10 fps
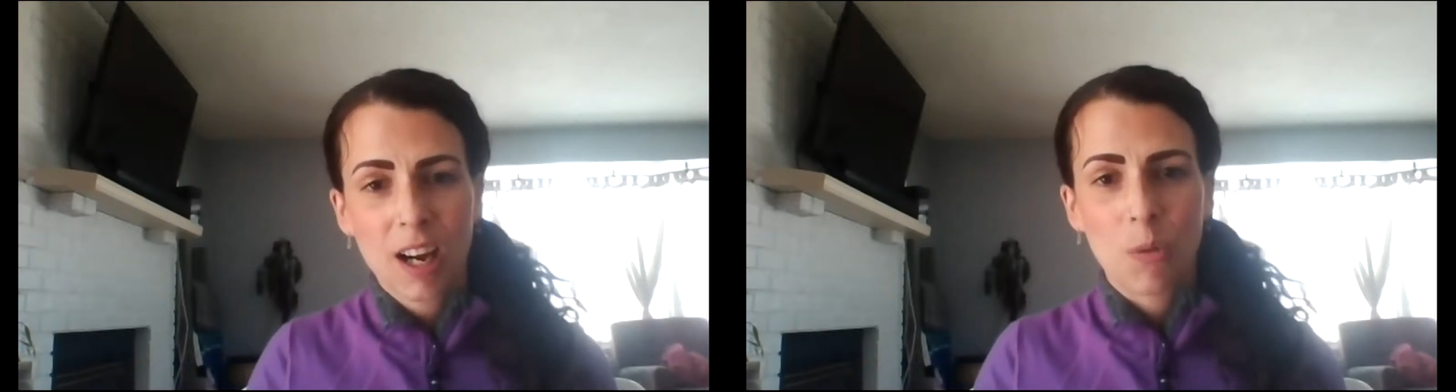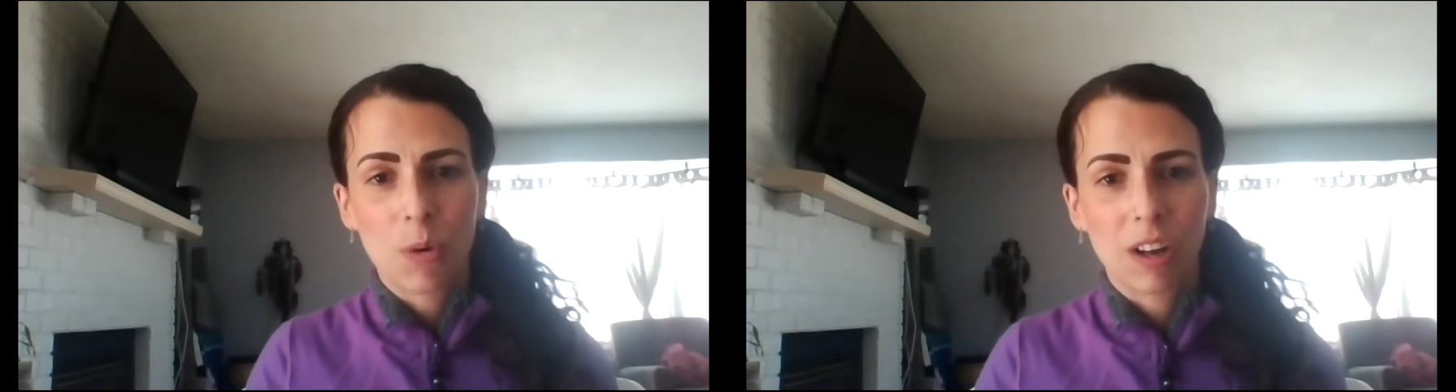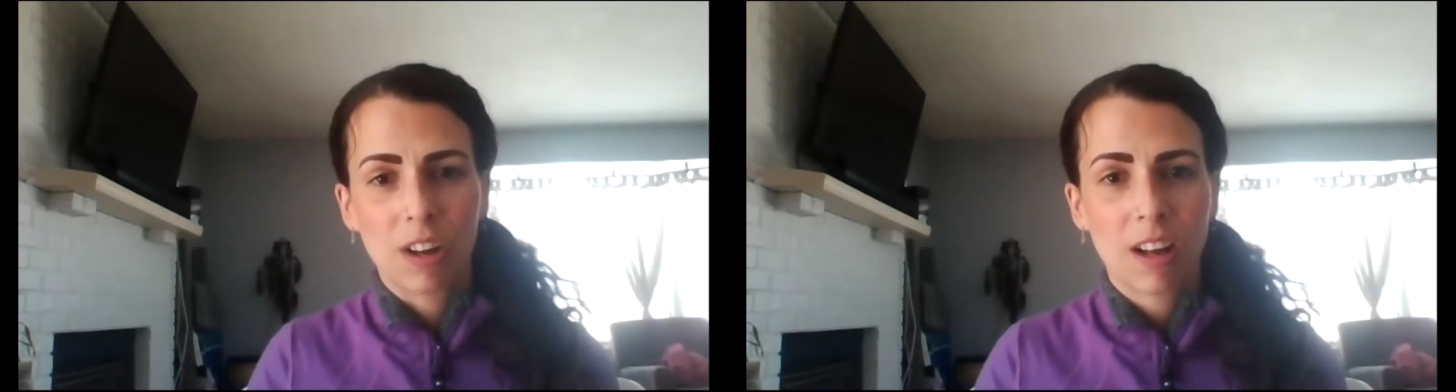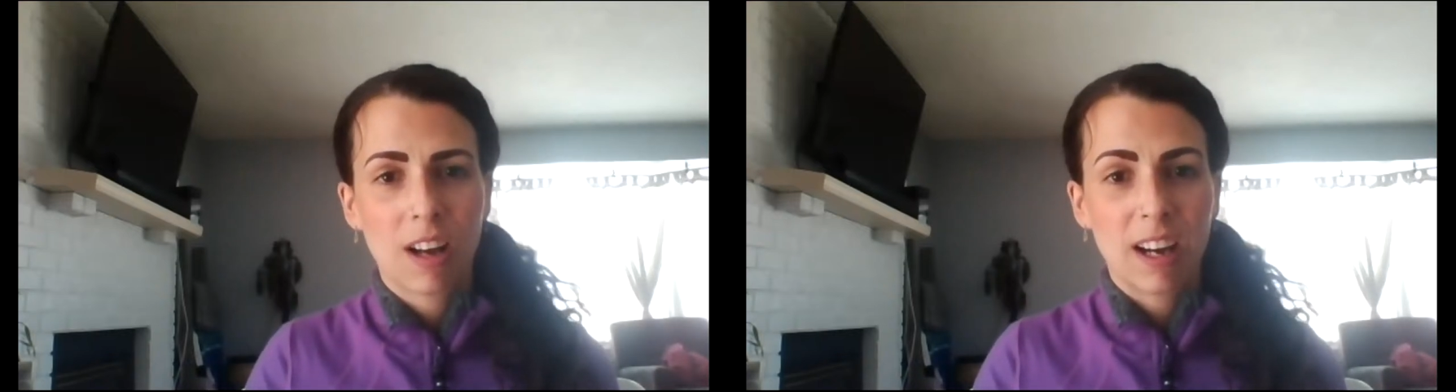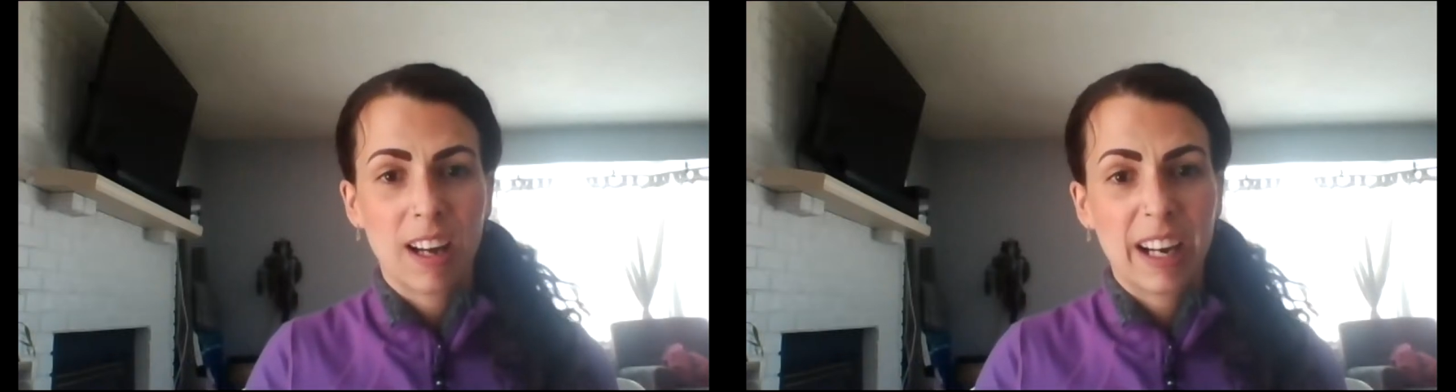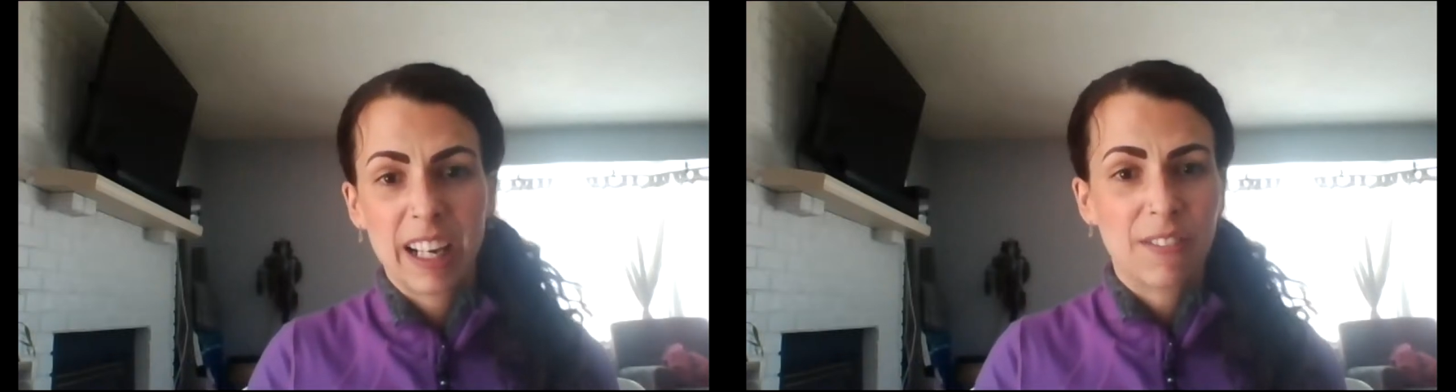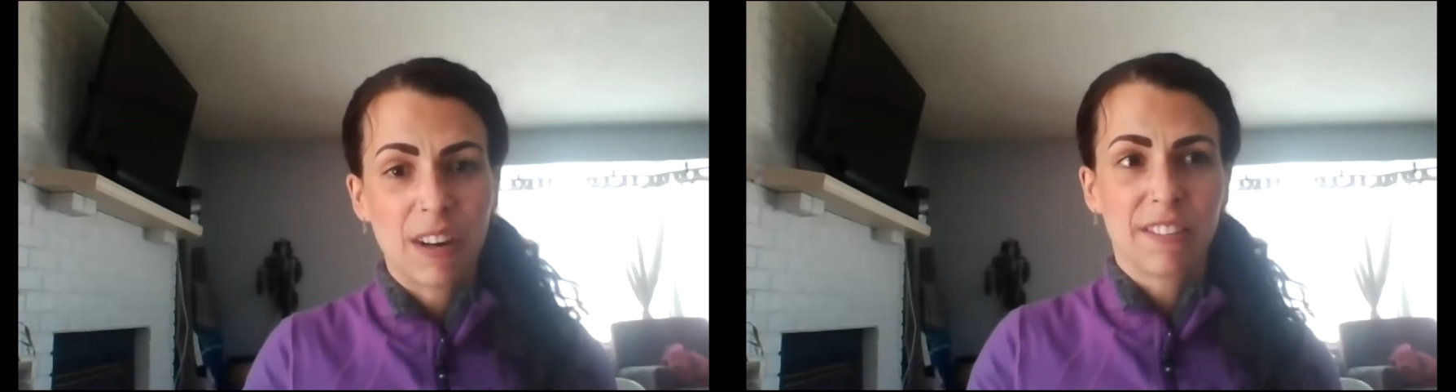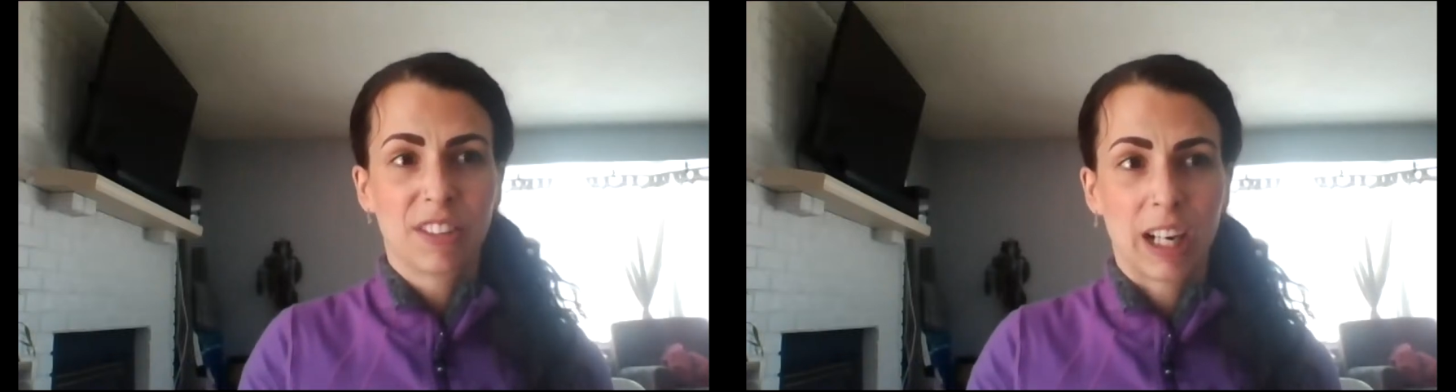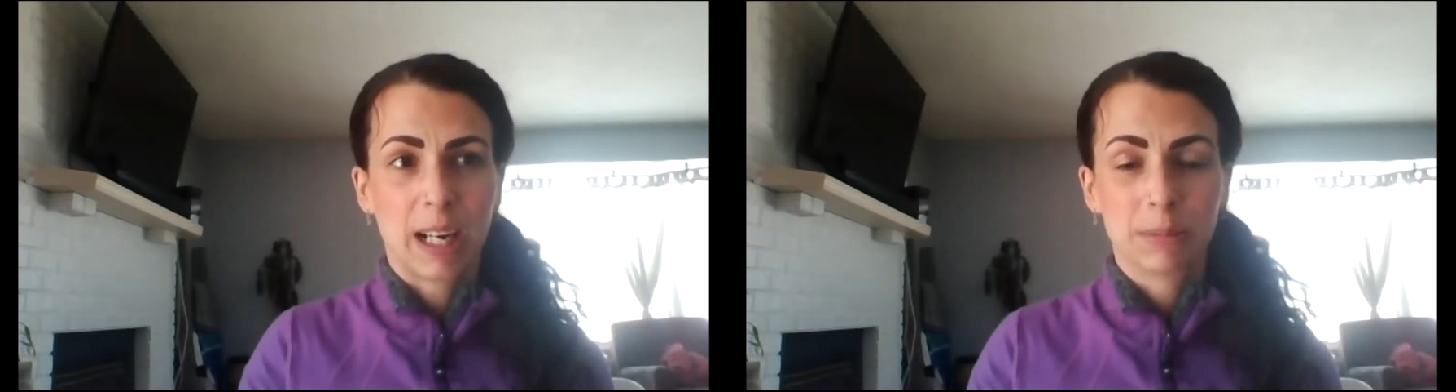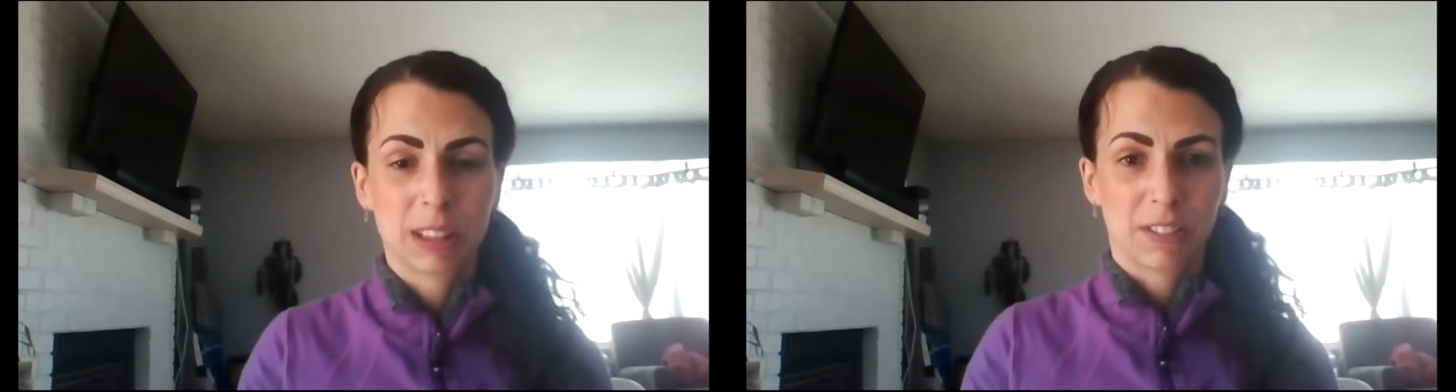well, 85
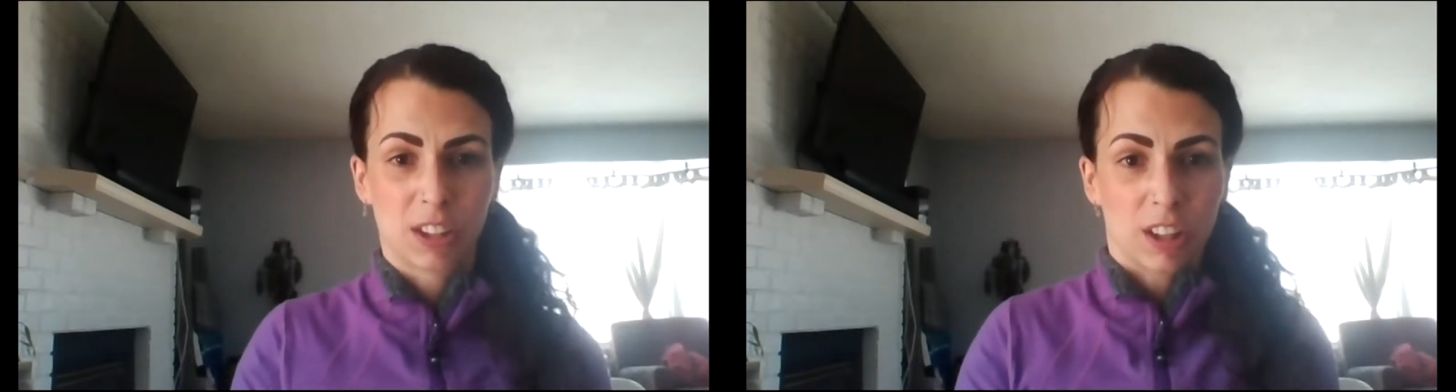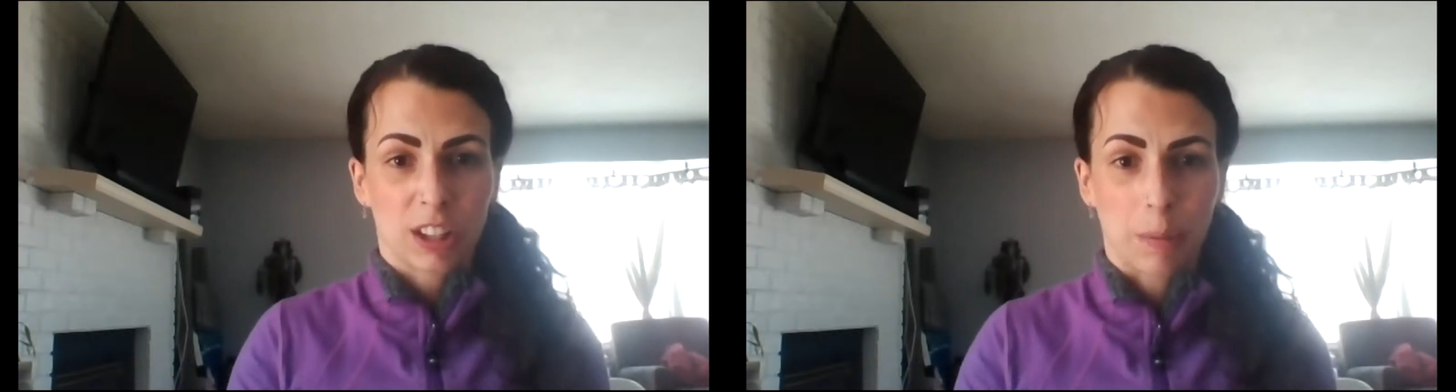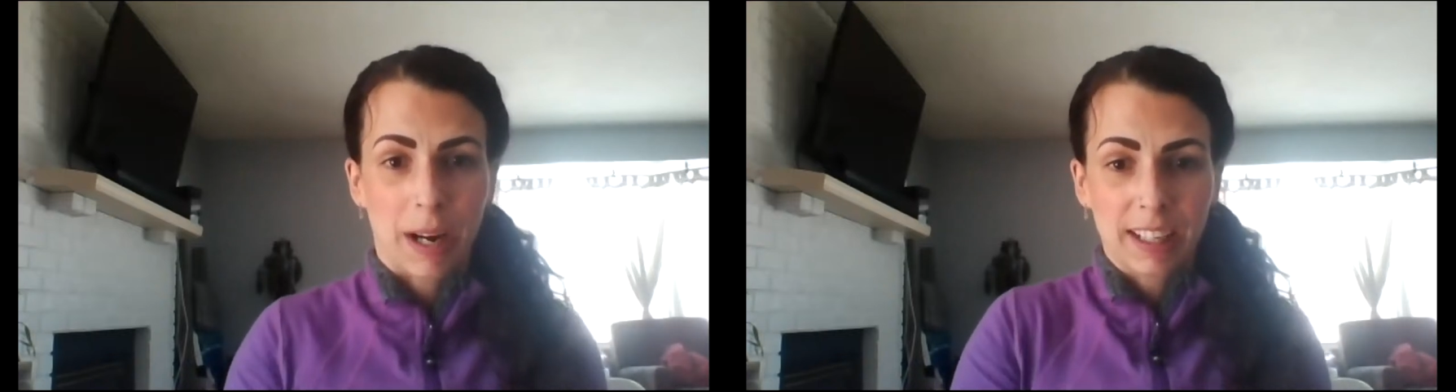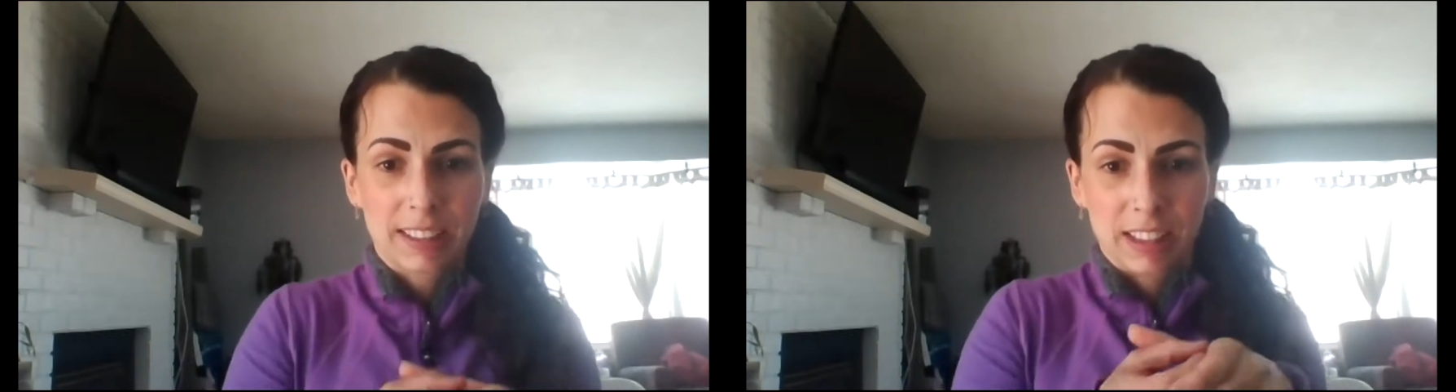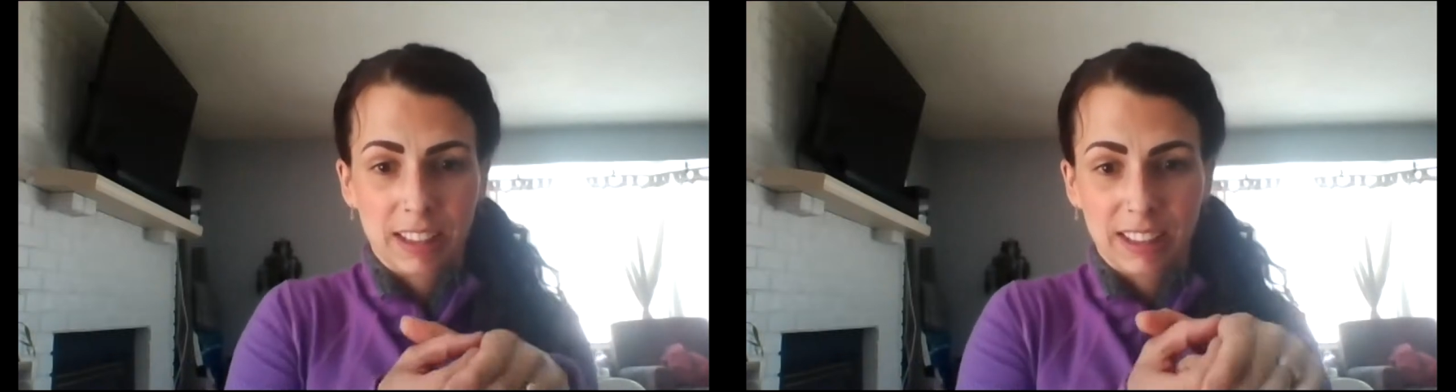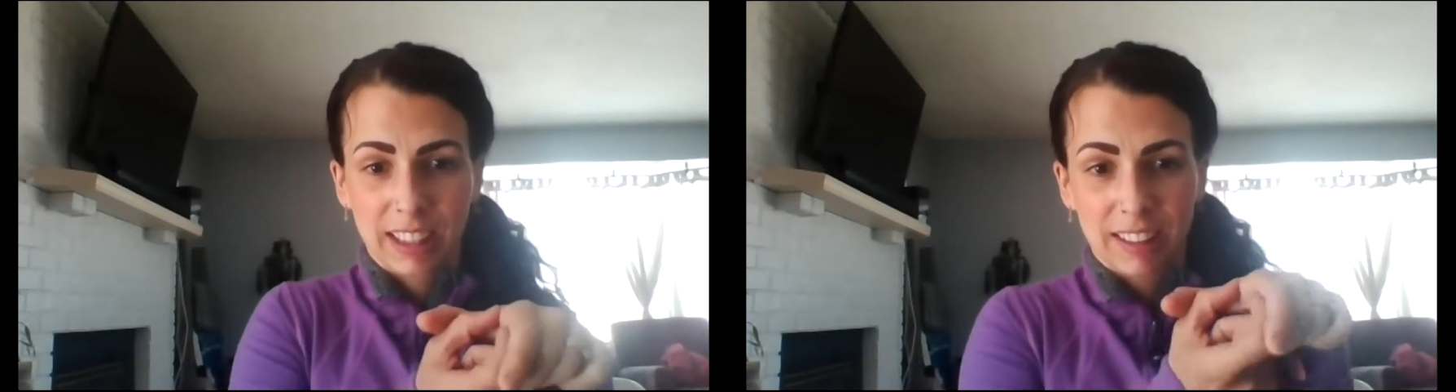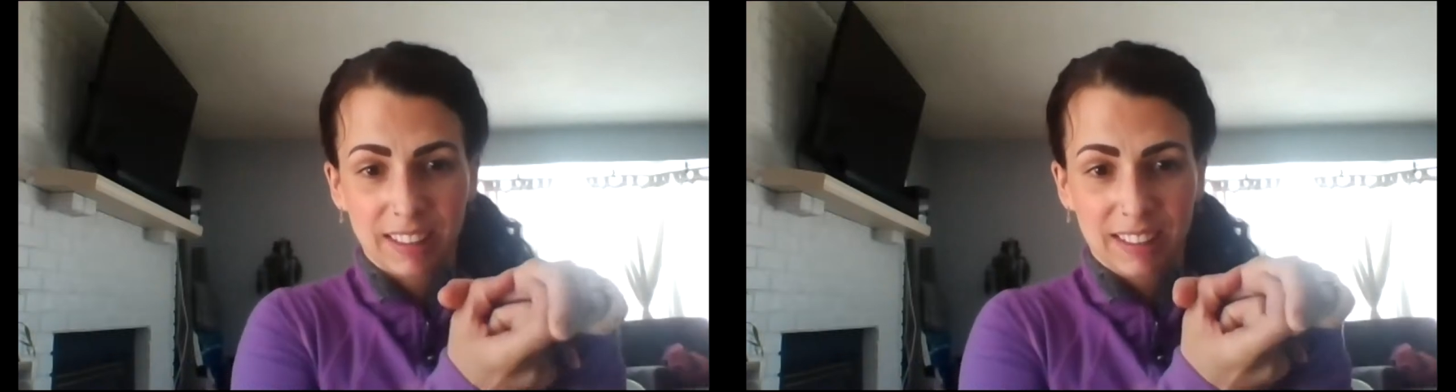grams of cooked pasta is like